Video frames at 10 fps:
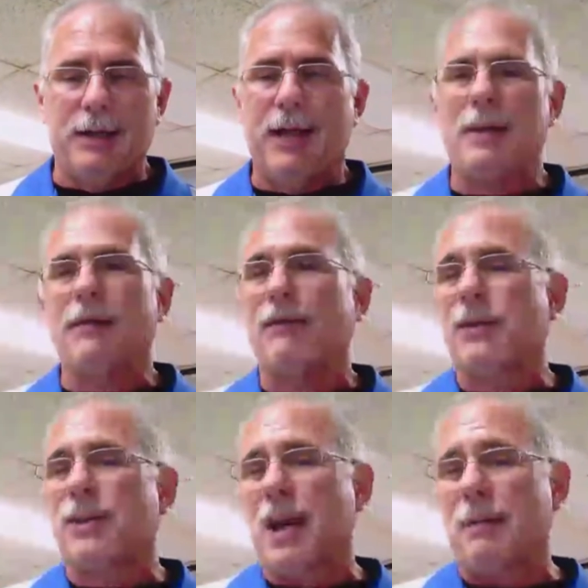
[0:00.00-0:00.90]
End of the
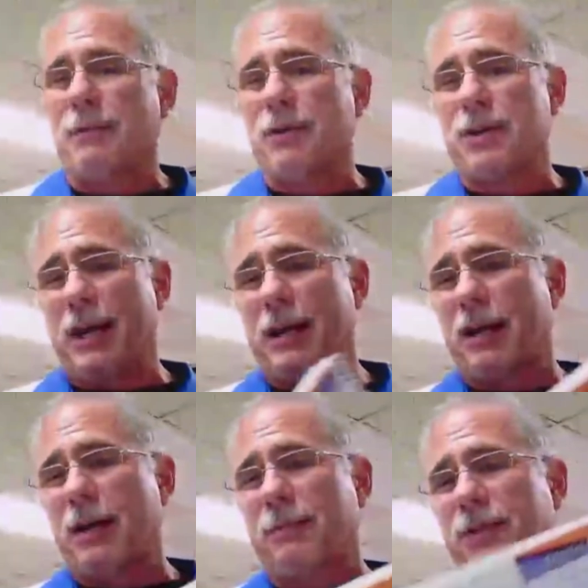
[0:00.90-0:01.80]
chapter
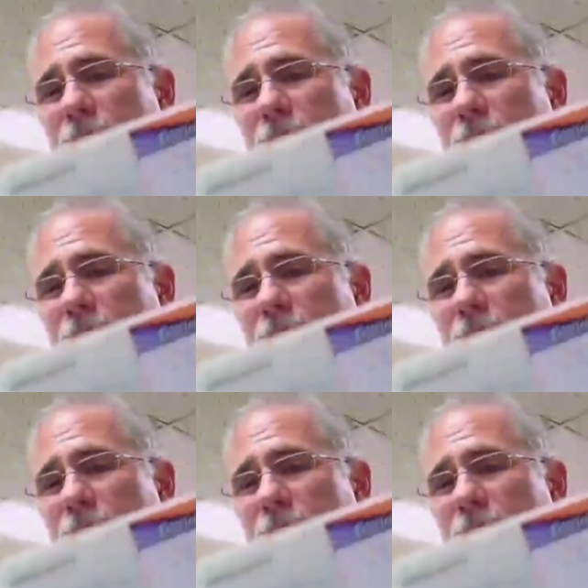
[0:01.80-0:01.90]
checkups,